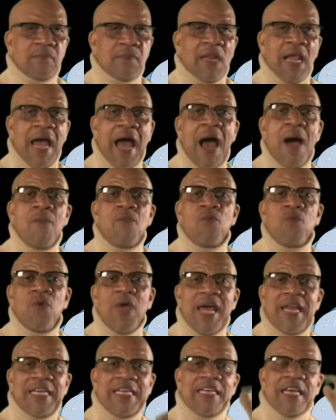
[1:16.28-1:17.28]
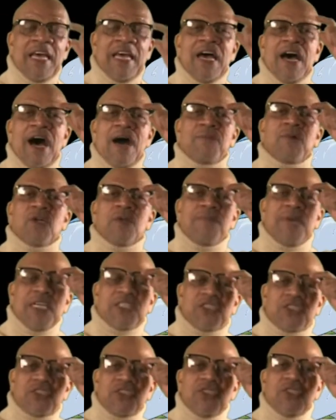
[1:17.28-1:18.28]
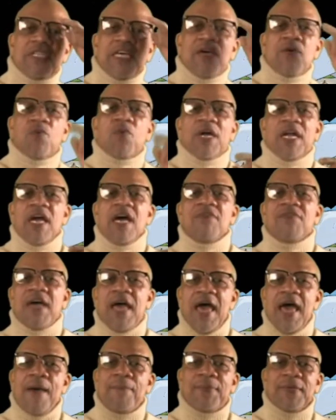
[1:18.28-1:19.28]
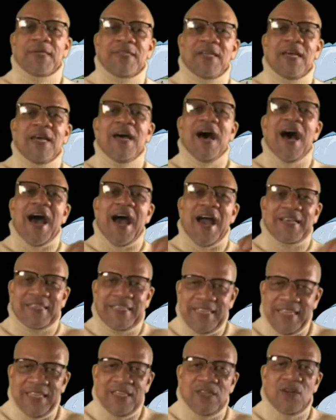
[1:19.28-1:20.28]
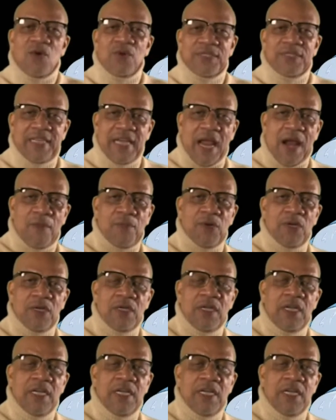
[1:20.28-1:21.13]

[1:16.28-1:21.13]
I'm ready. I'm gonna make sure that whatever happened, I get it on camera.